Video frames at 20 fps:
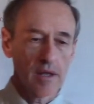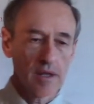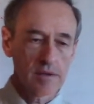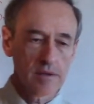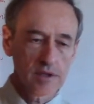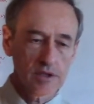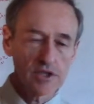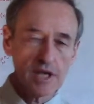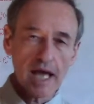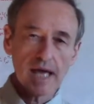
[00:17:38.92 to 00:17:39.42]

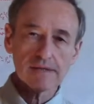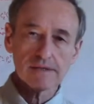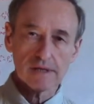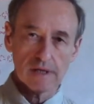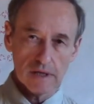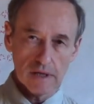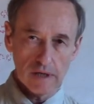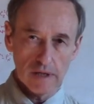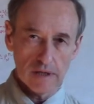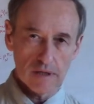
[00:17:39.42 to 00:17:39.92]
the
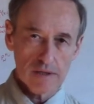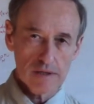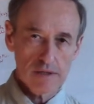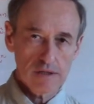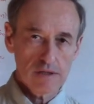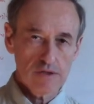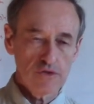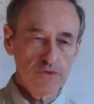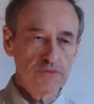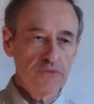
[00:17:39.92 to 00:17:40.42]
task
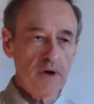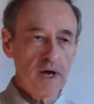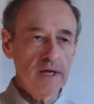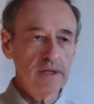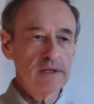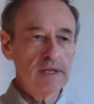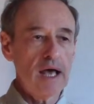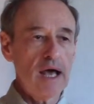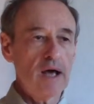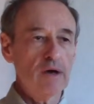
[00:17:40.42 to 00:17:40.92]
is to
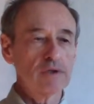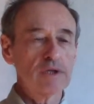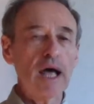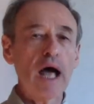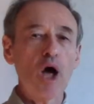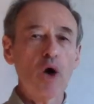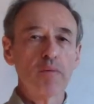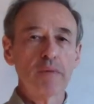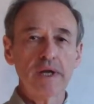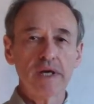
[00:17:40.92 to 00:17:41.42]
find out
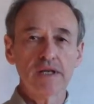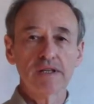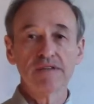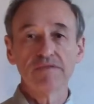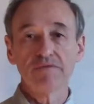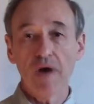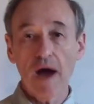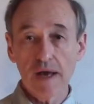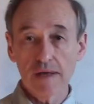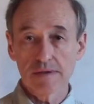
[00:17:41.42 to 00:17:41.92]
how many
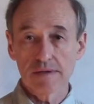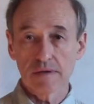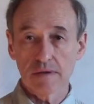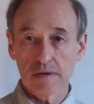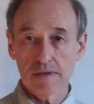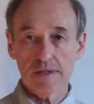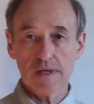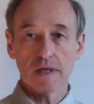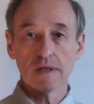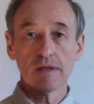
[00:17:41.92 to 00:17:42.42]

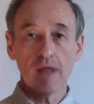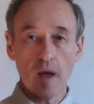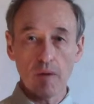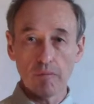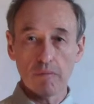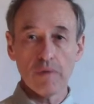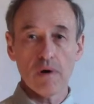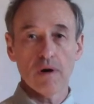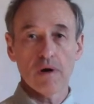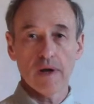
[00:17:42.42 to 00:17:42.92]
divisors a
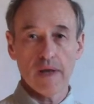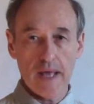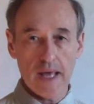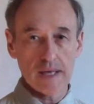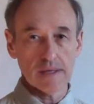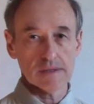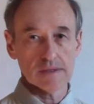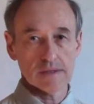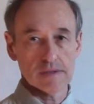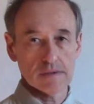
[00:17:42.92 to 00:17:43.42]
number
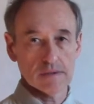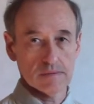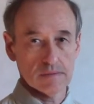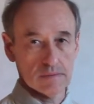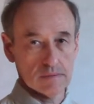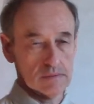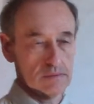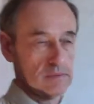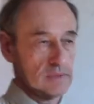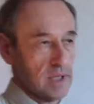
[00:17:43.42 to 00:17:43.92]
has.
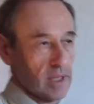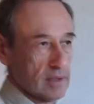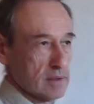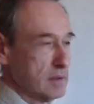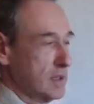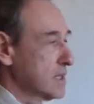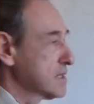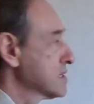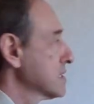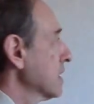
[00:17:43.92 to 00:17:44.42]
Like,
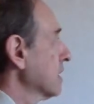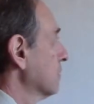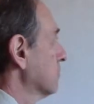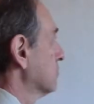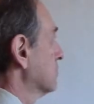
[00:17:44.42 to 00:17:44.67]
let's say,